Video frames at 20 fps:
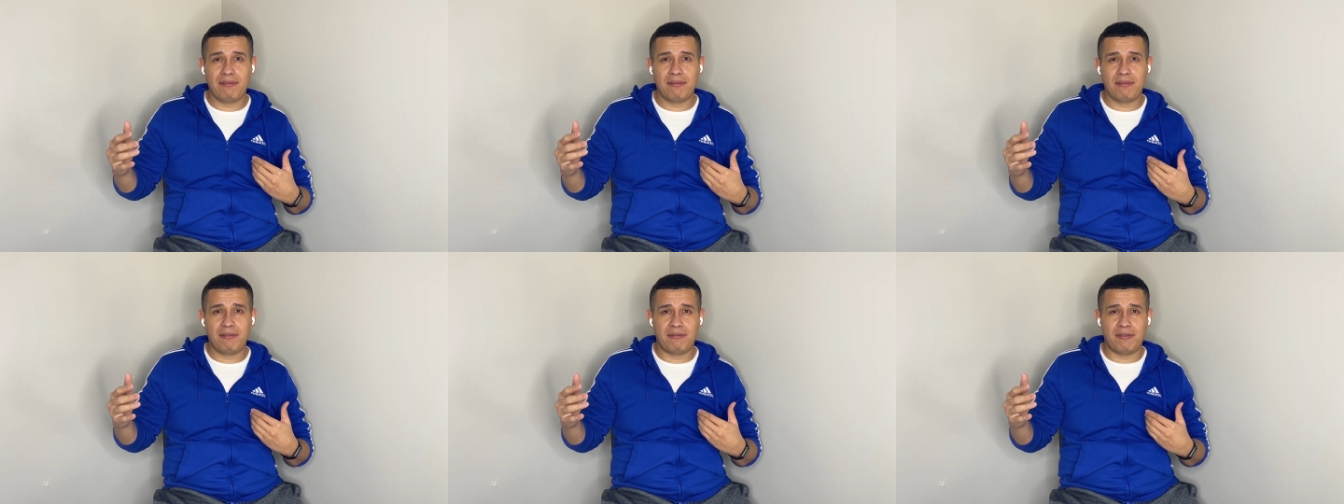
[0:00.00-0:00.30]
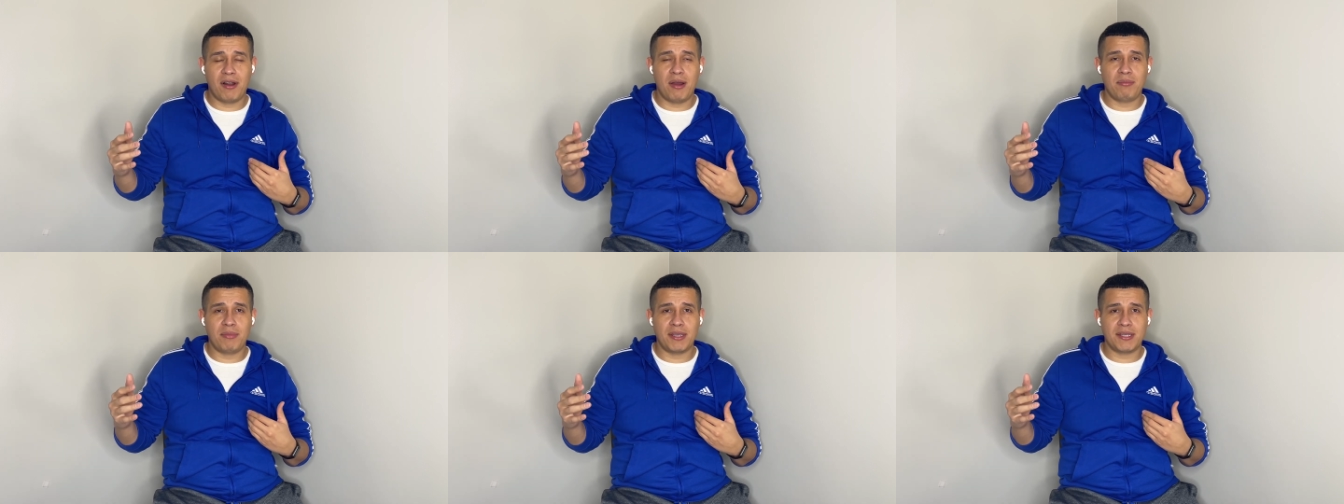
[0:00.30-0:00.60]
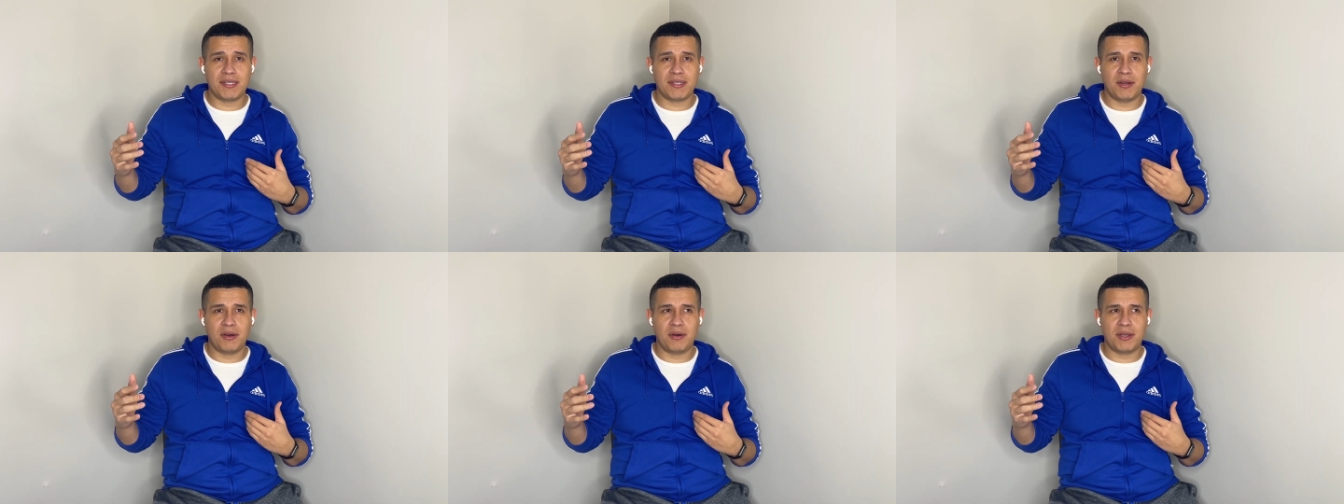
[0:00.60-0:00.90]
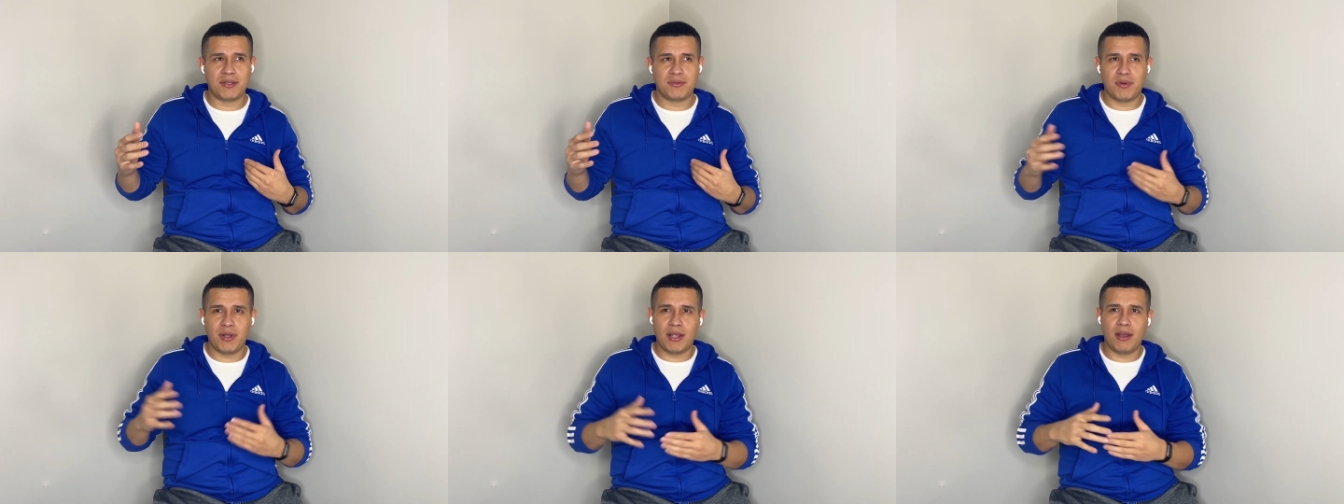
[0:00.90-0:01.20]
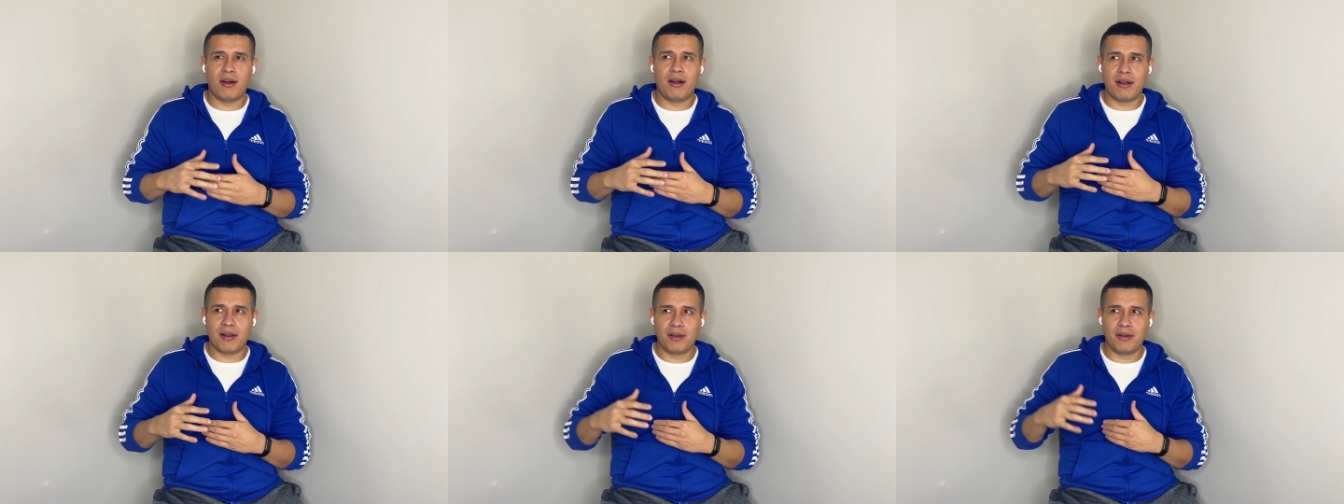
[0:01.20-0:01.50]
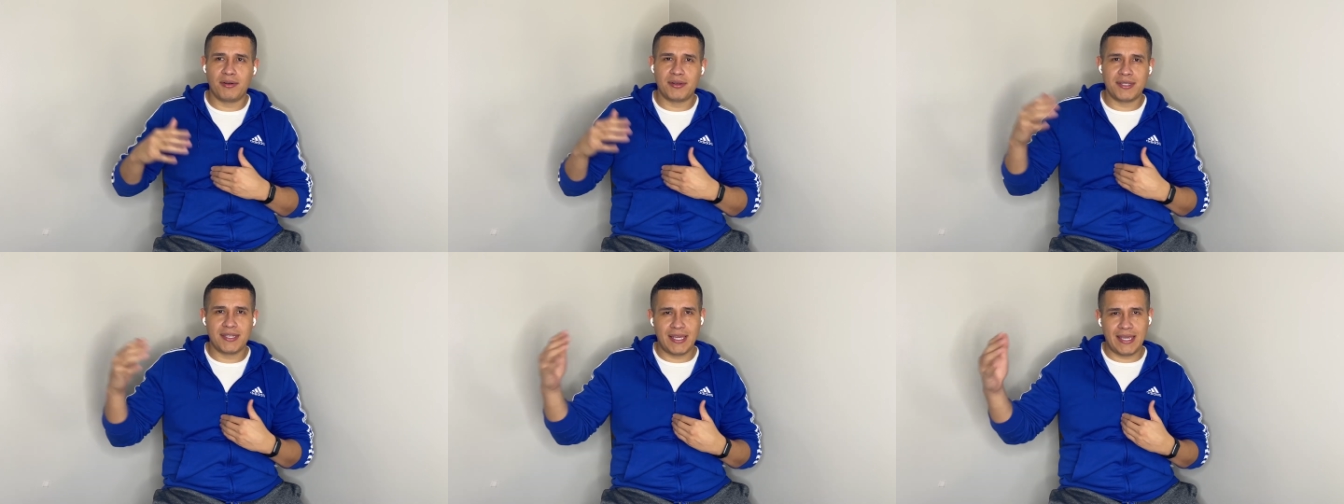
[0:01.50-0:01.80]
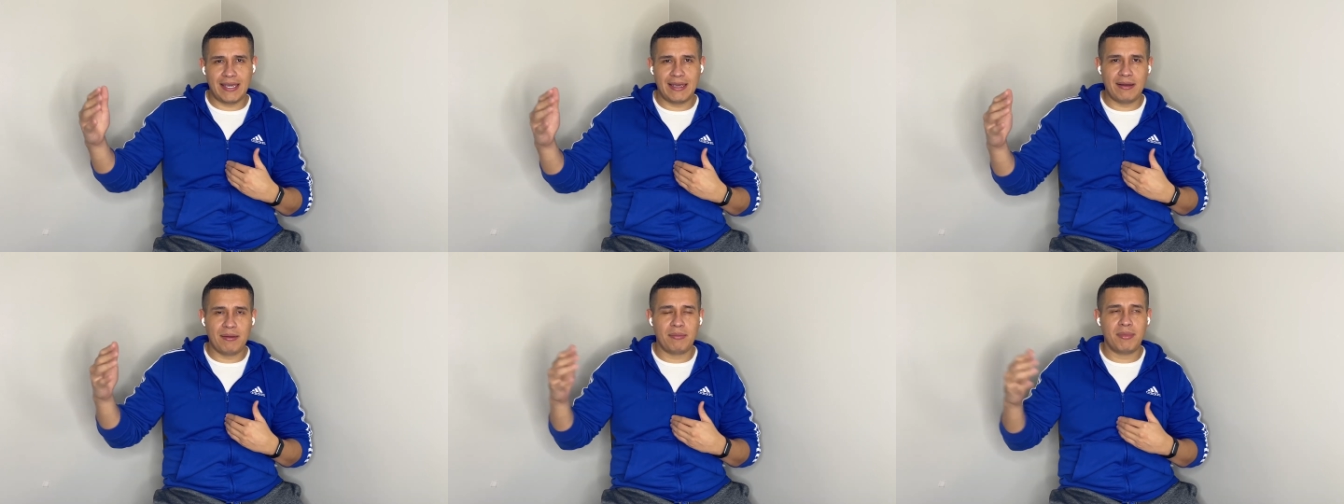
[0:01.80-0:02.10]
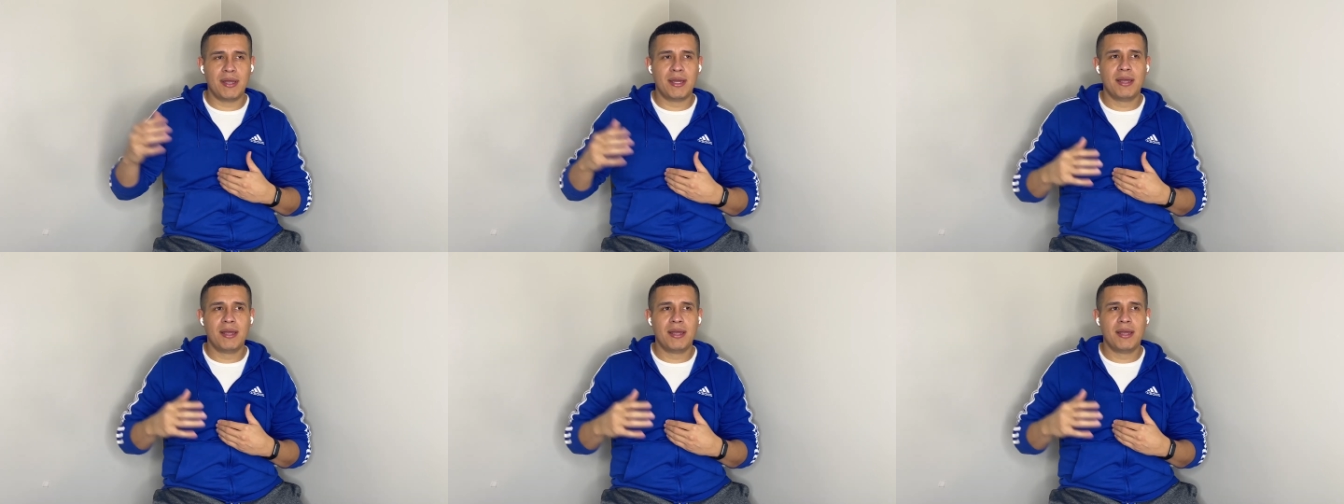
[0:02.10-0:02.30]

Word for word: from me, so it's really hard to go see him.